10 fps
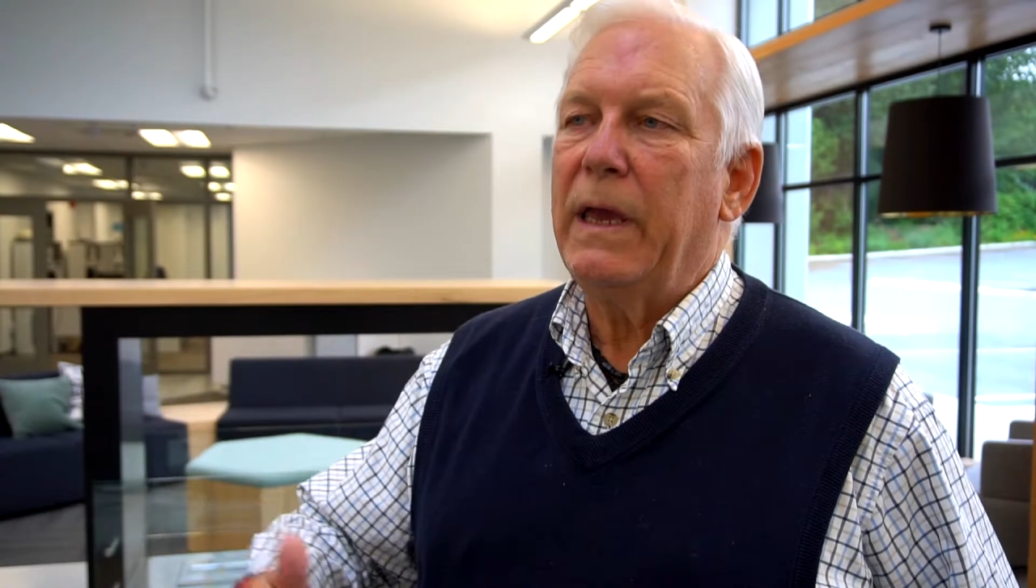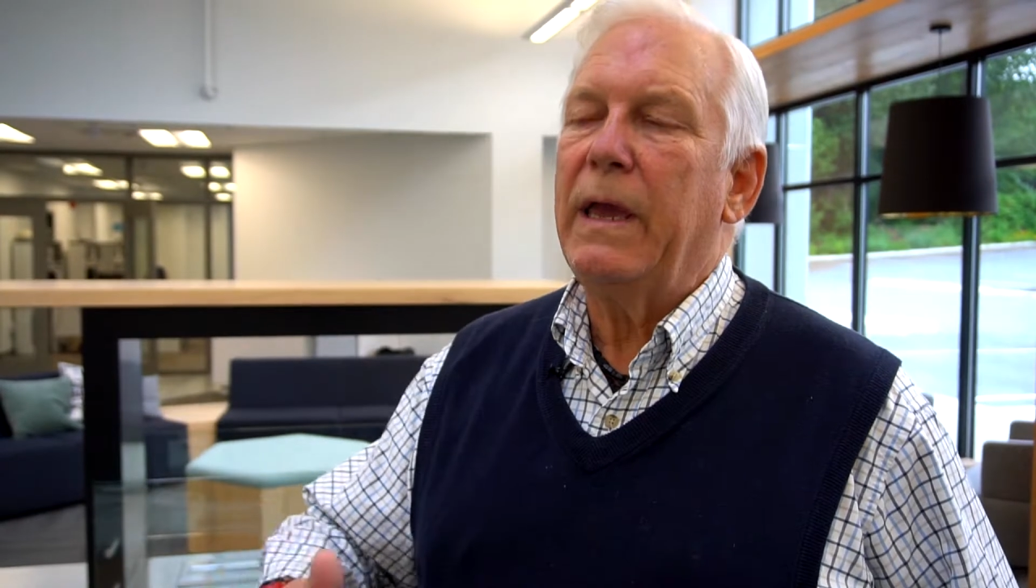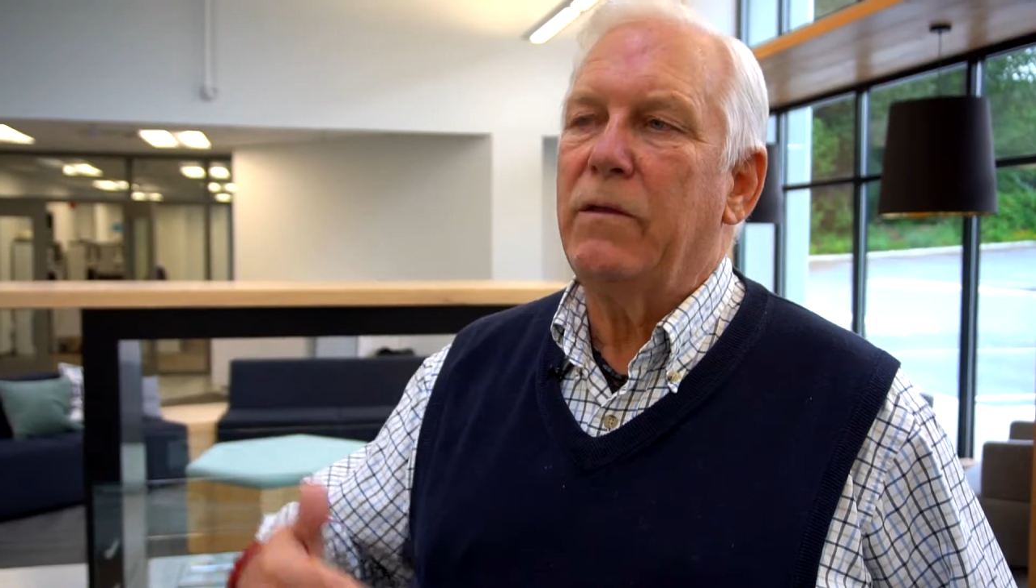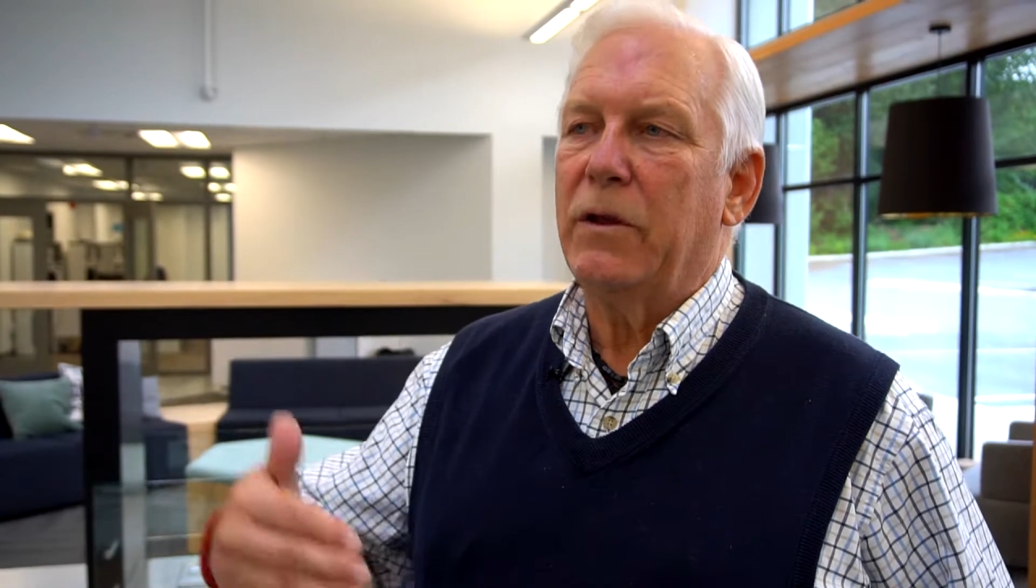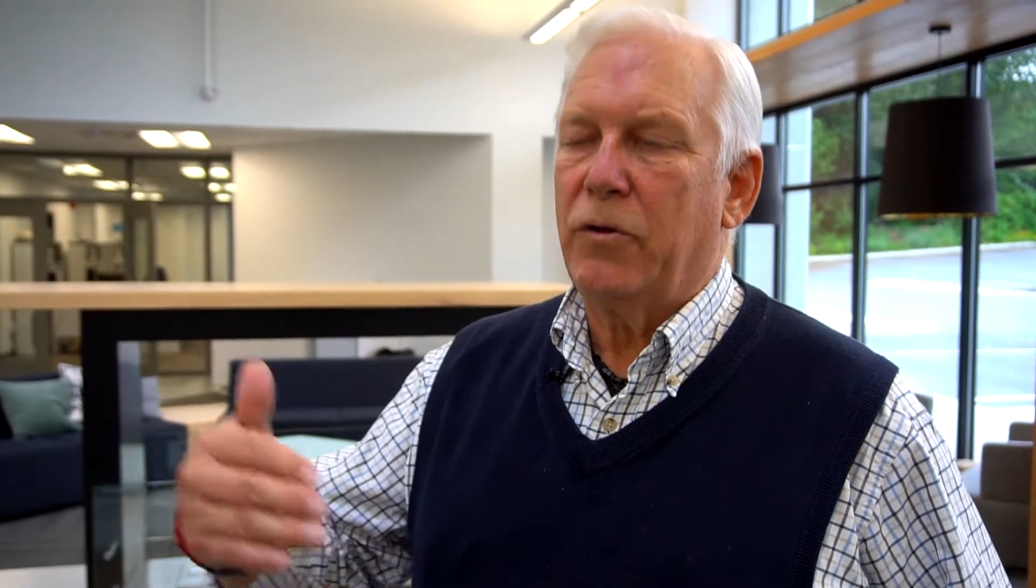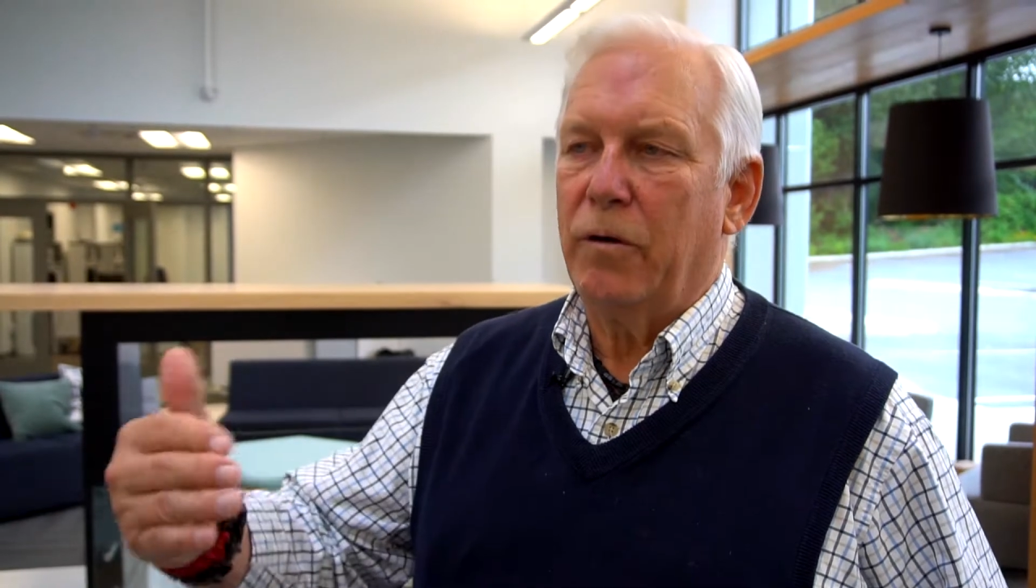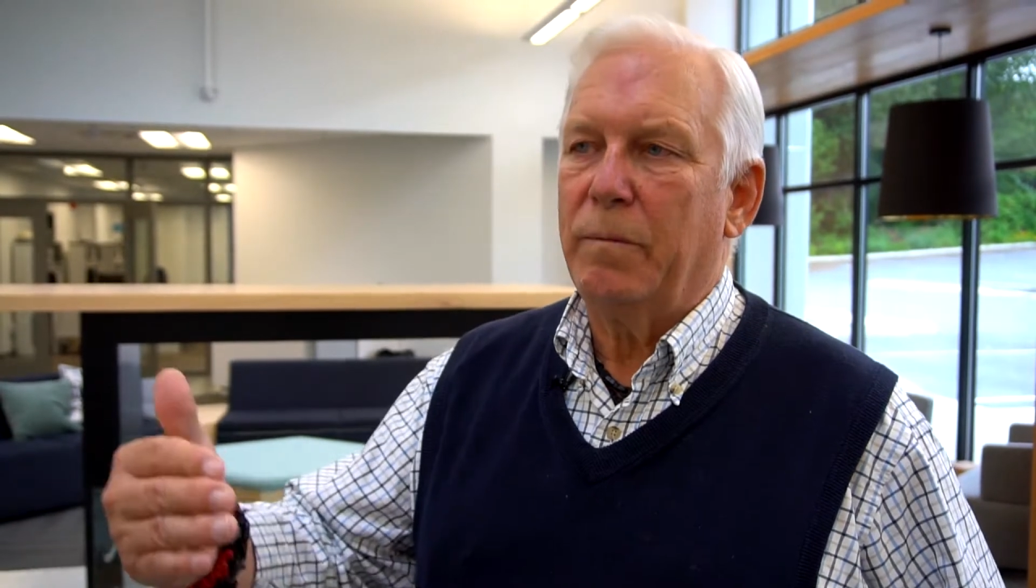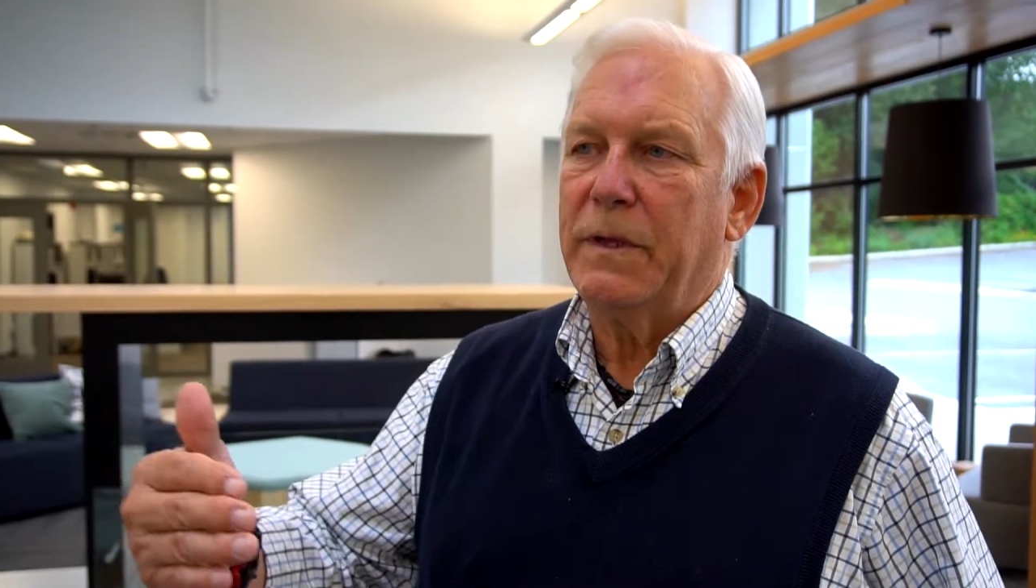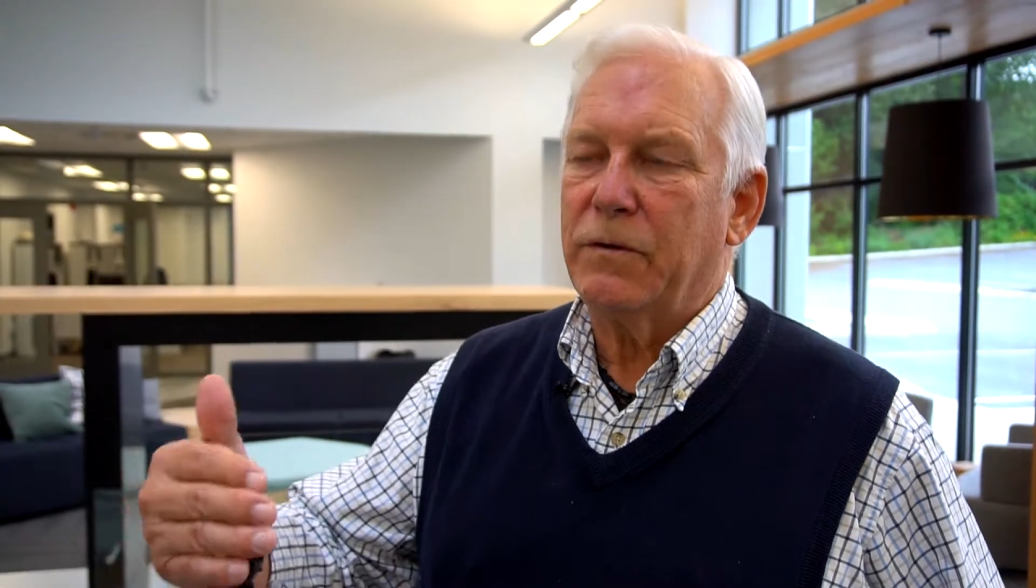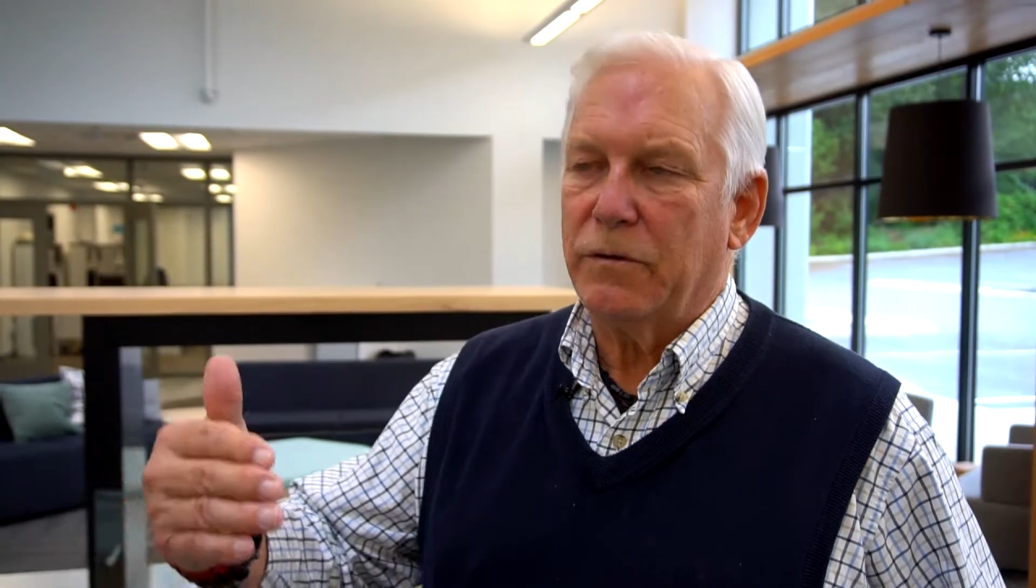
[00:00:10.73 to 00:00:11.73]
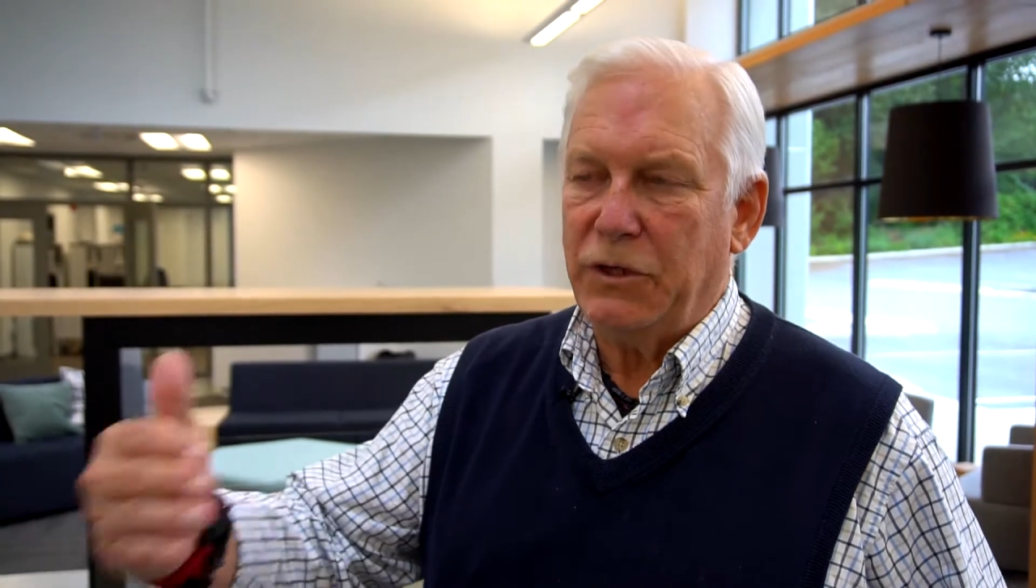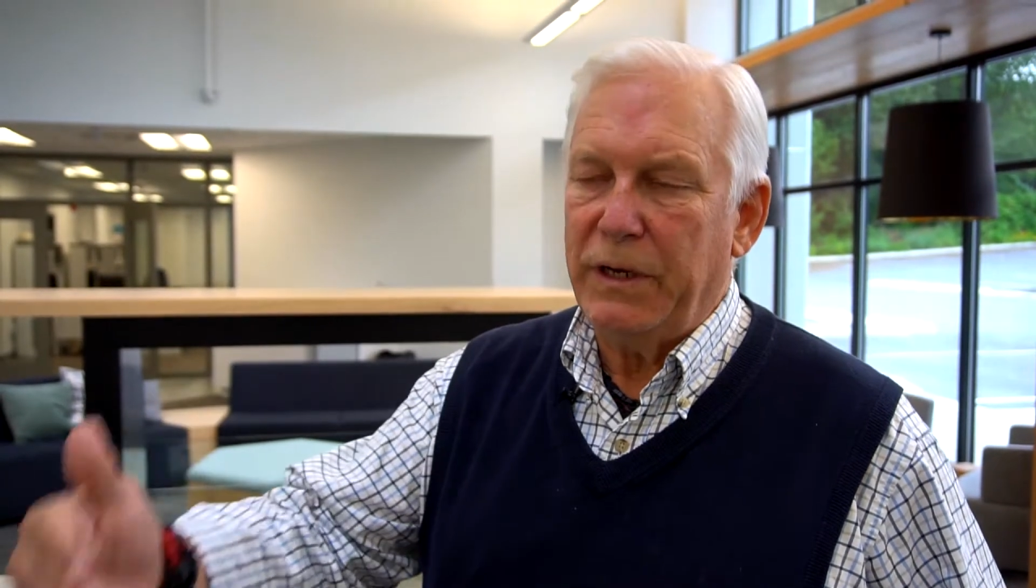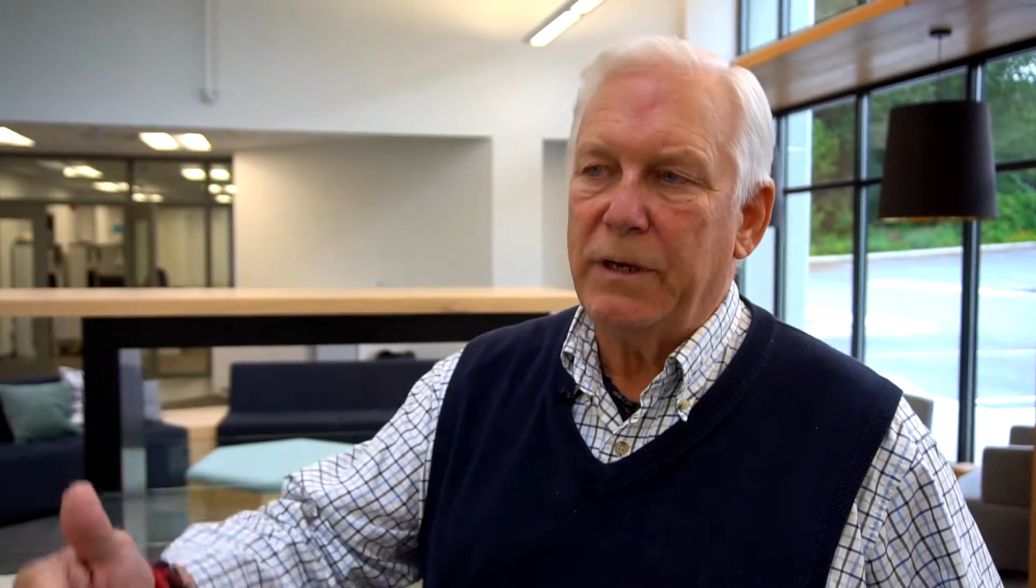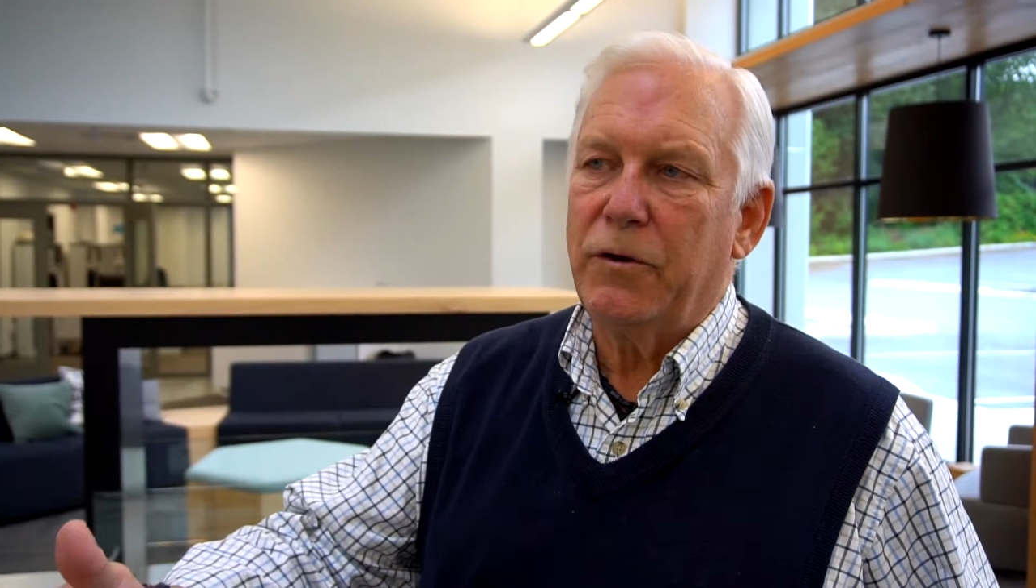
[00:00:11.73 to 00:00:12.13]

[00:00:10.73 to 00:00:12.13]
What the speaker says: He determines or she